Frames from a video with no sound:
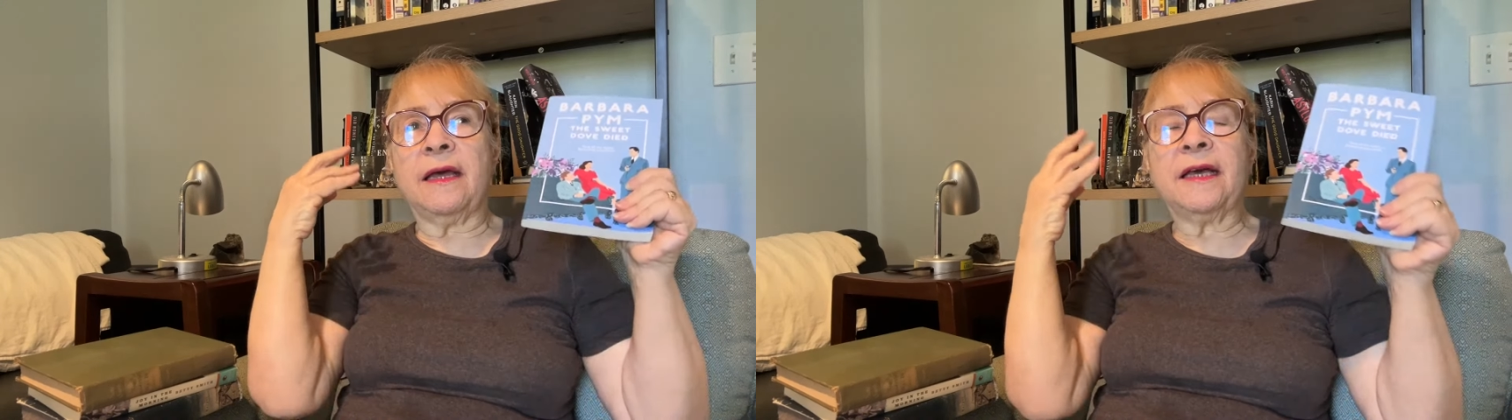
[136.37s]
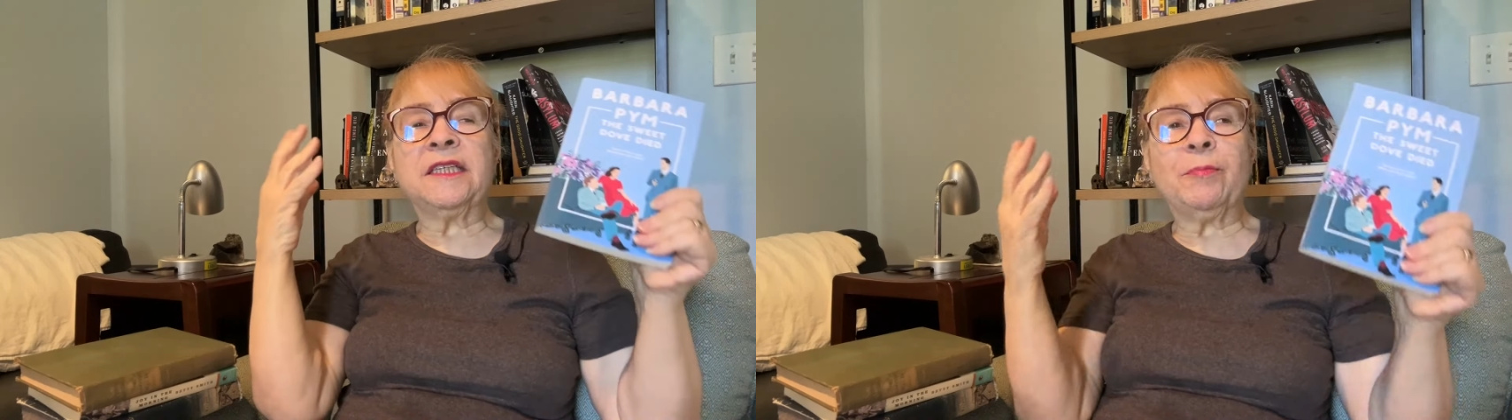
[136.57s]

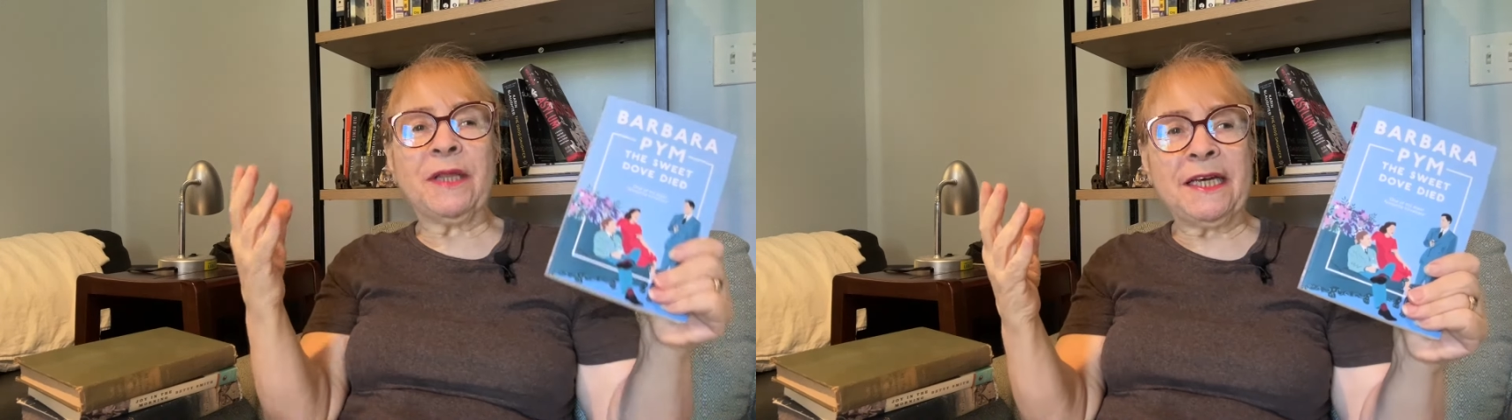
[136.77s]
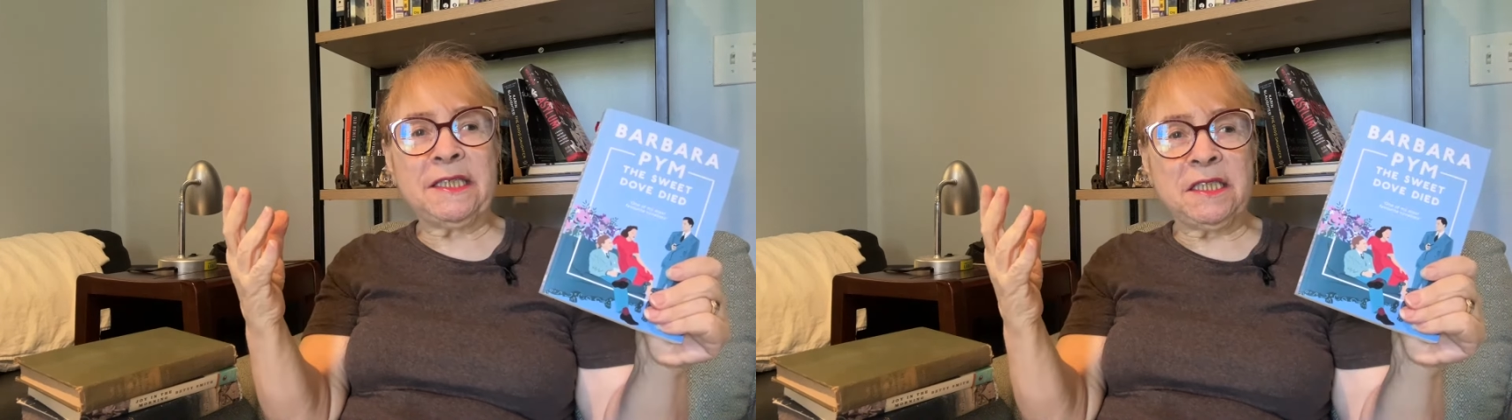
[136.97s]

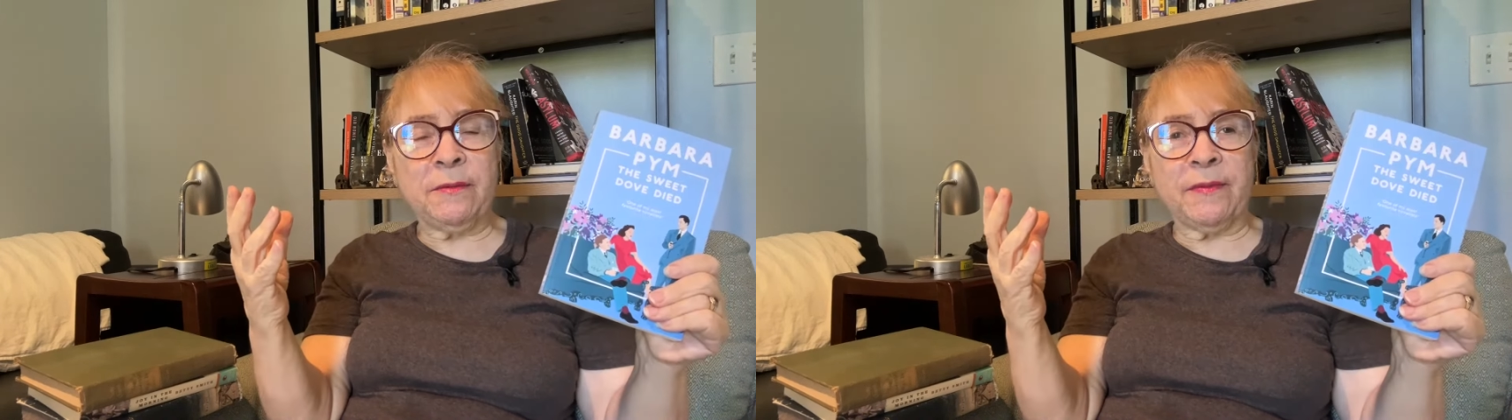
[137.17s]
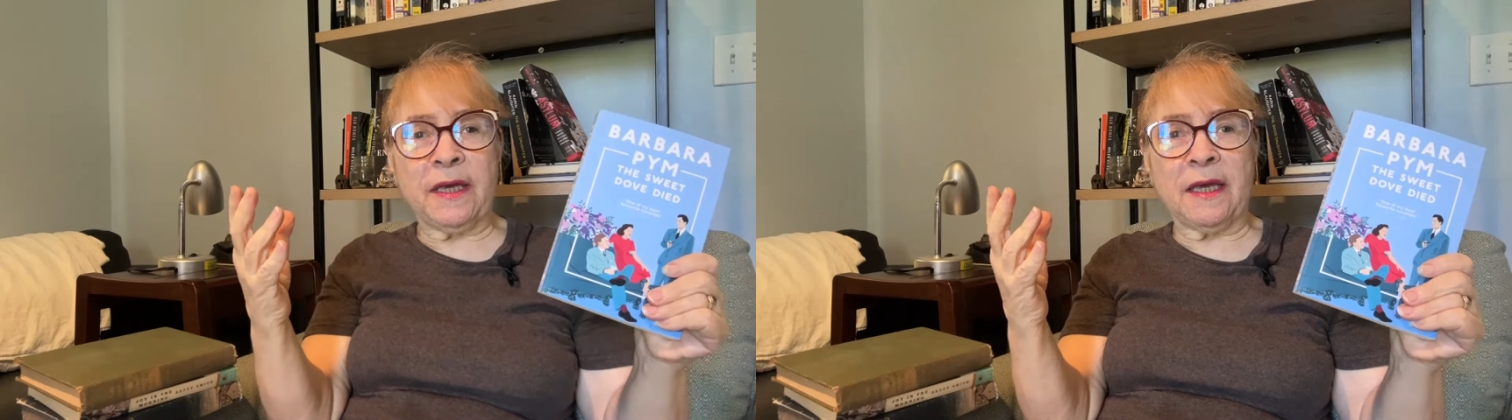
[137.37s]
explain
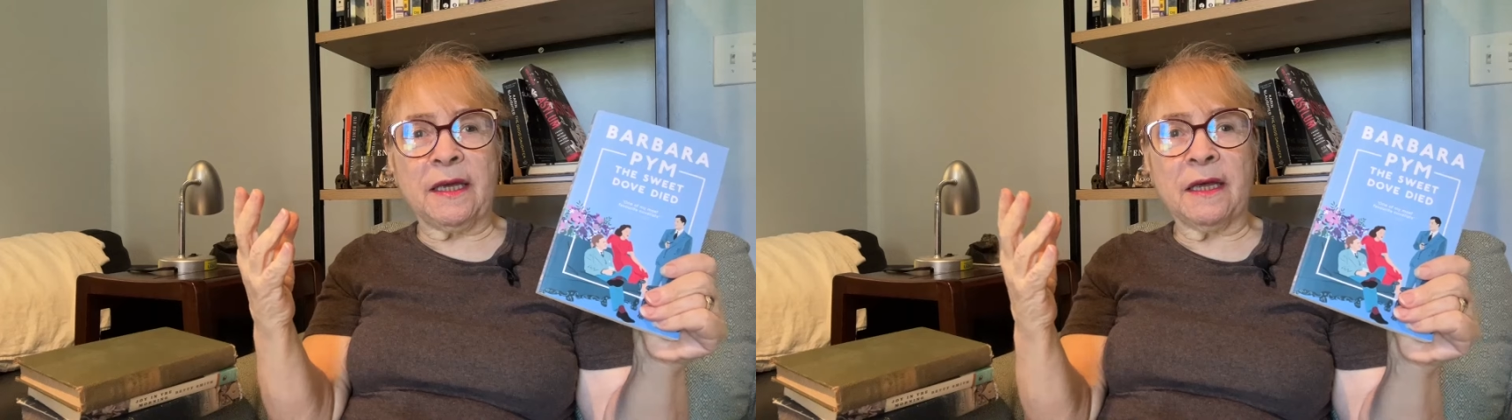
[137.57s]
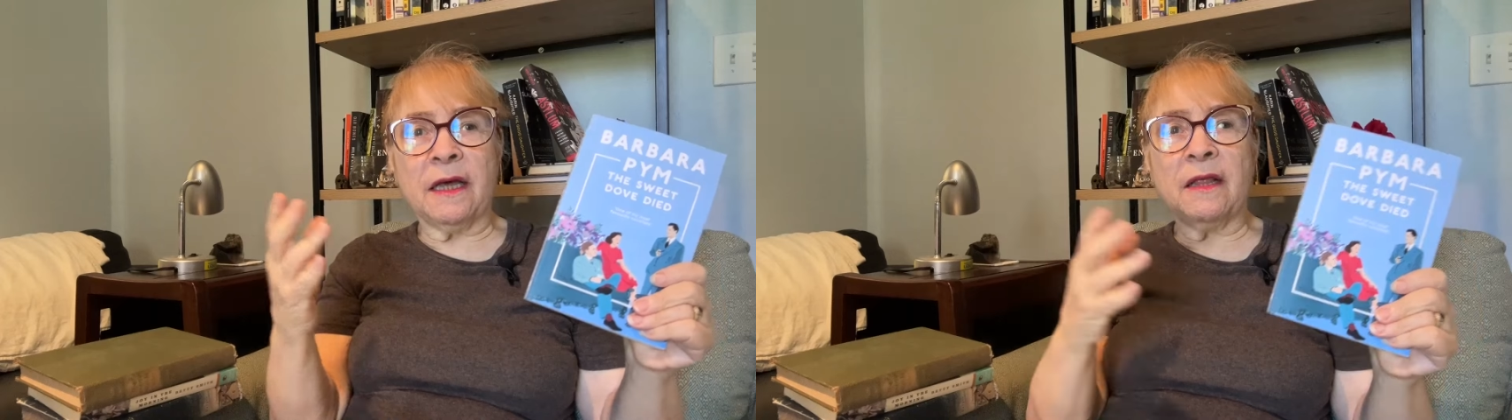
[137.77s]
to
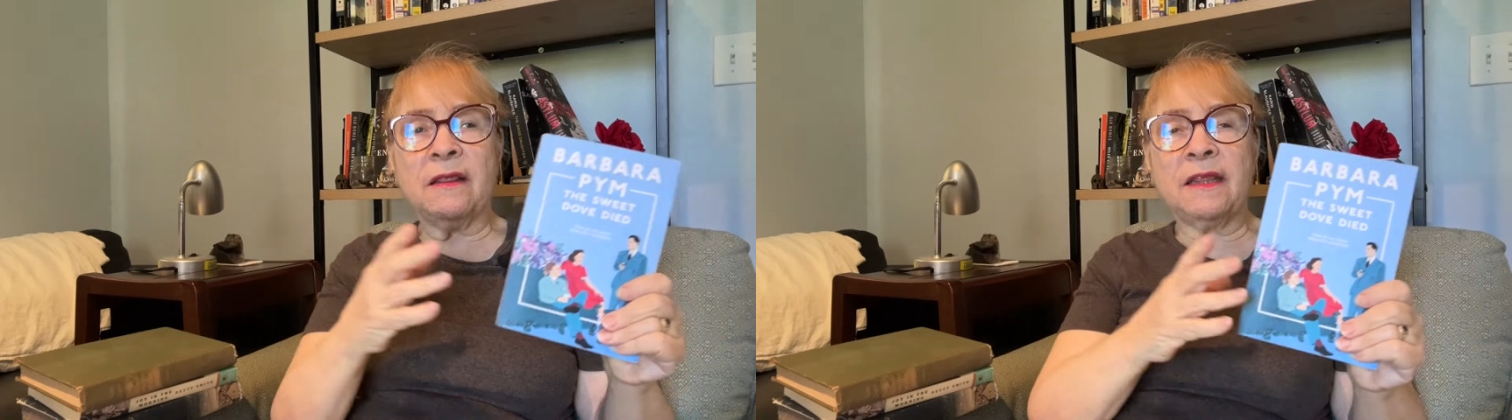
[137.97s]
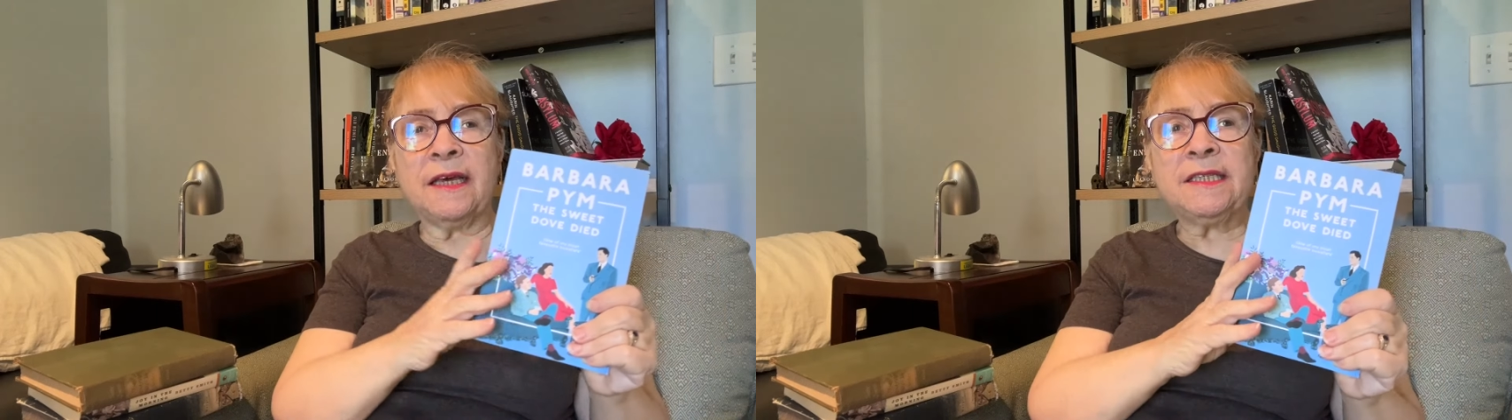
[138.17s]
me
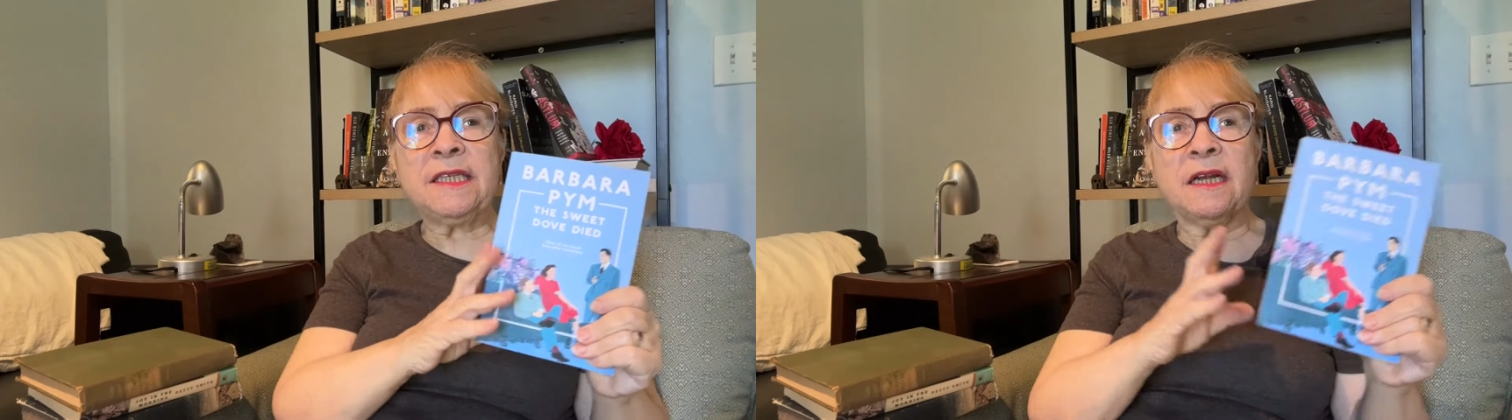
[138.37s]
things